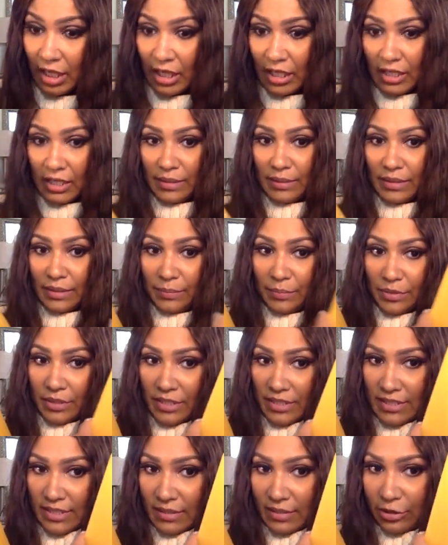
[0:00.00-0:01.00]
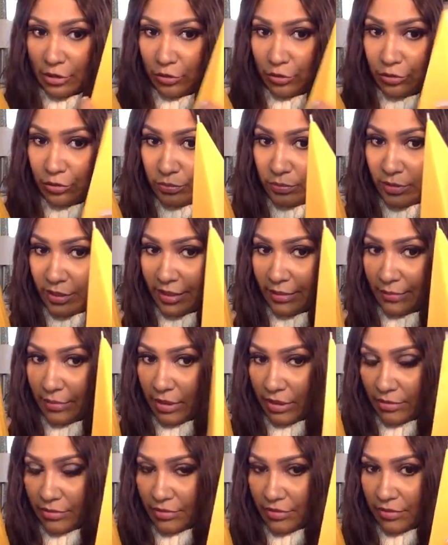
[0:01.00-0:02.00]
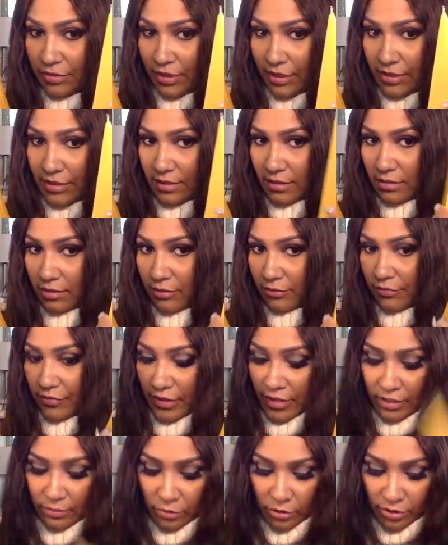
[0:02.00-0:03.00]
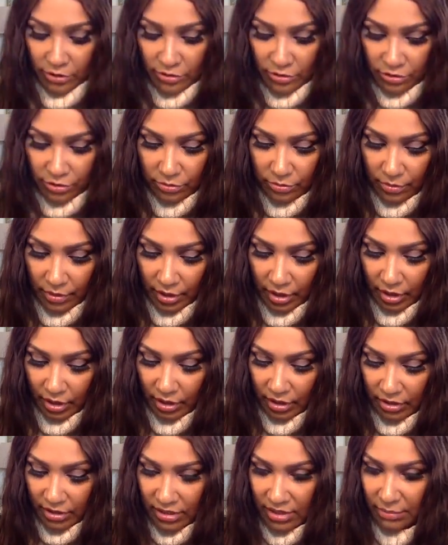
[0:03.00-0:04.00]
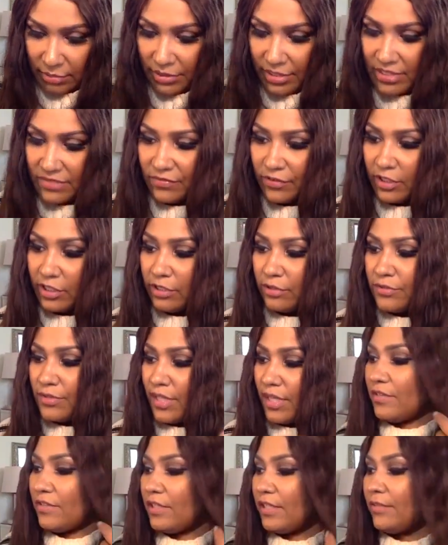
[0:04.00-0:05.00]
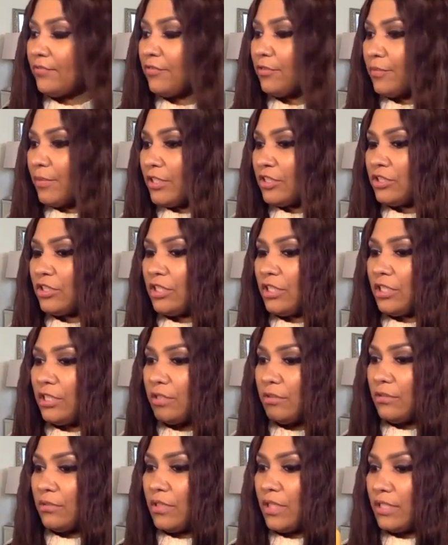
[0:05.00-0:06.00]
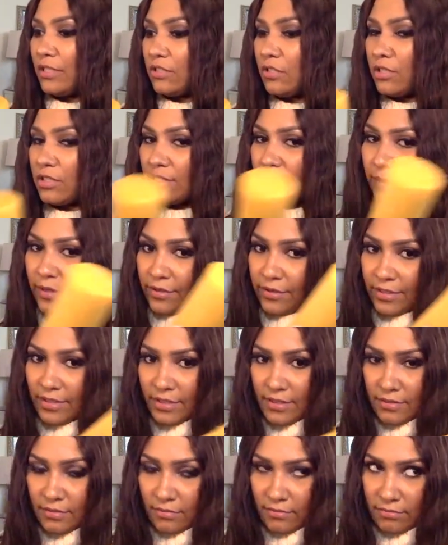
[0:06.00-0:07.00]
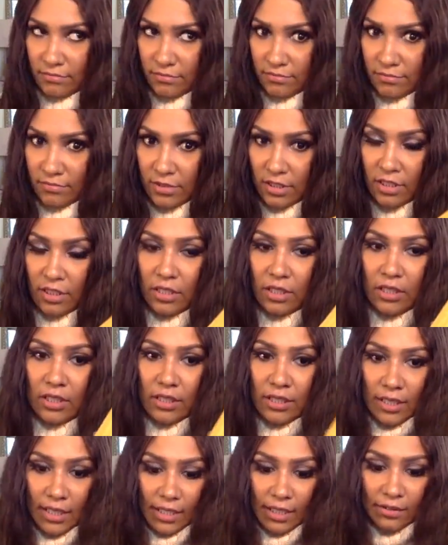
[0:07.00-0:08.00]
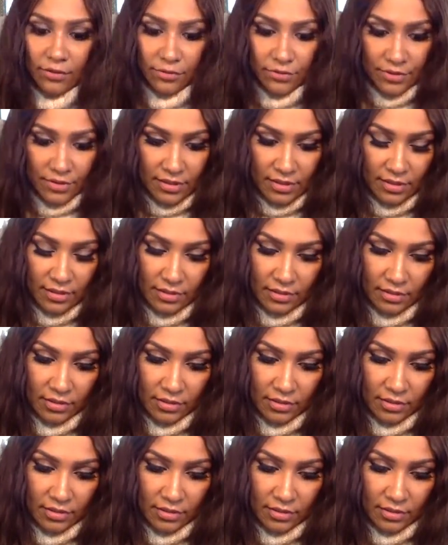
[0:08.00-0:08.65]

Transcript: And I did put his YouTube link below so you guys can go find him on YouTube. And some of his videos have the information in it that talks about his candles and